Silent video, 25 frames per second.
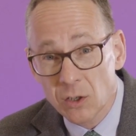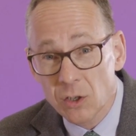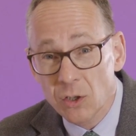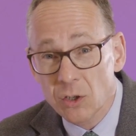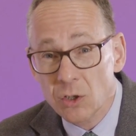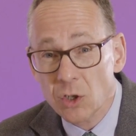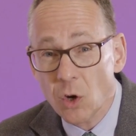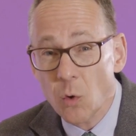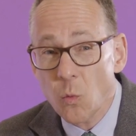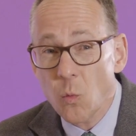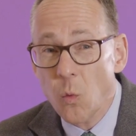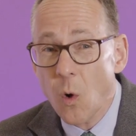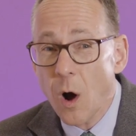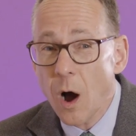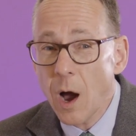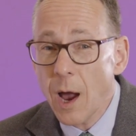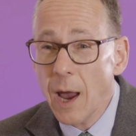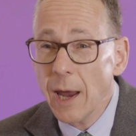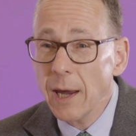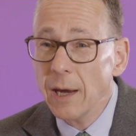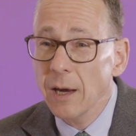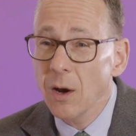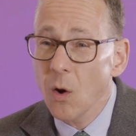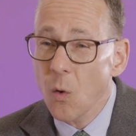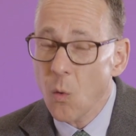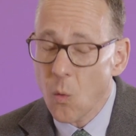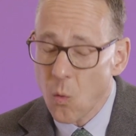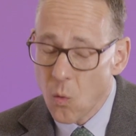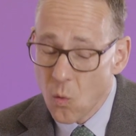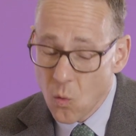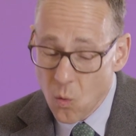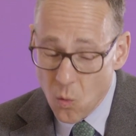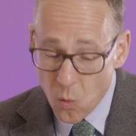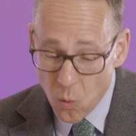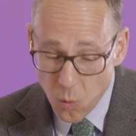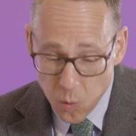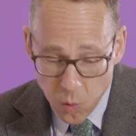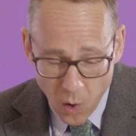So
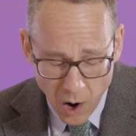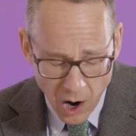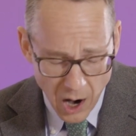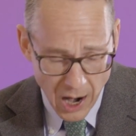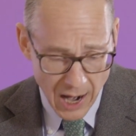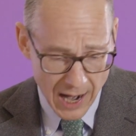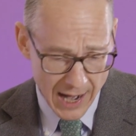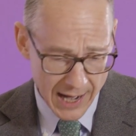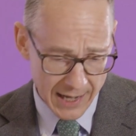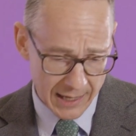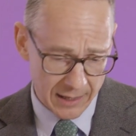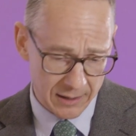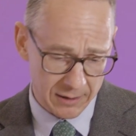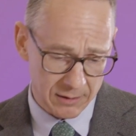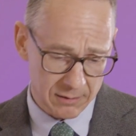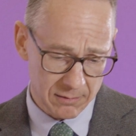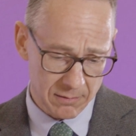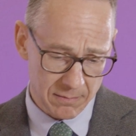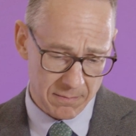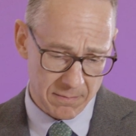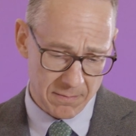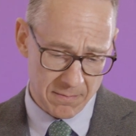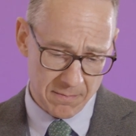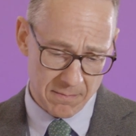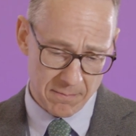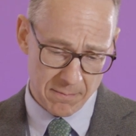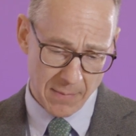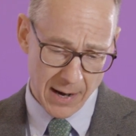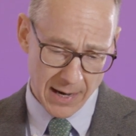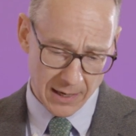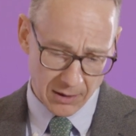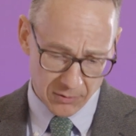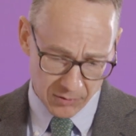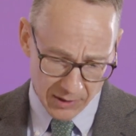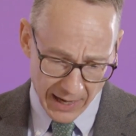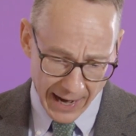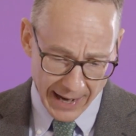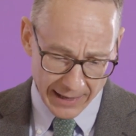why
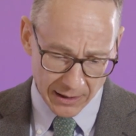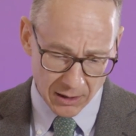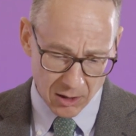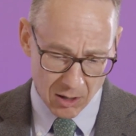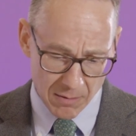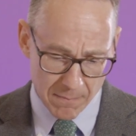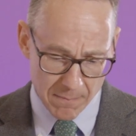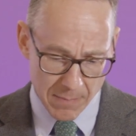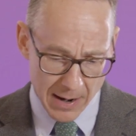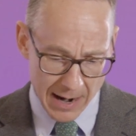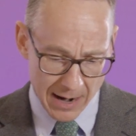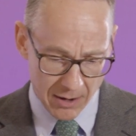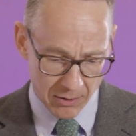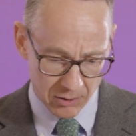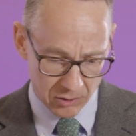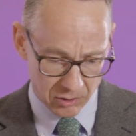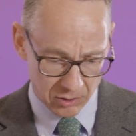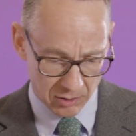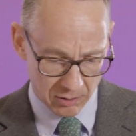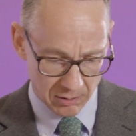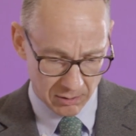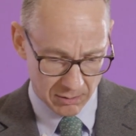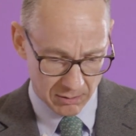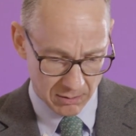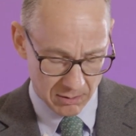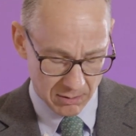make that comparison?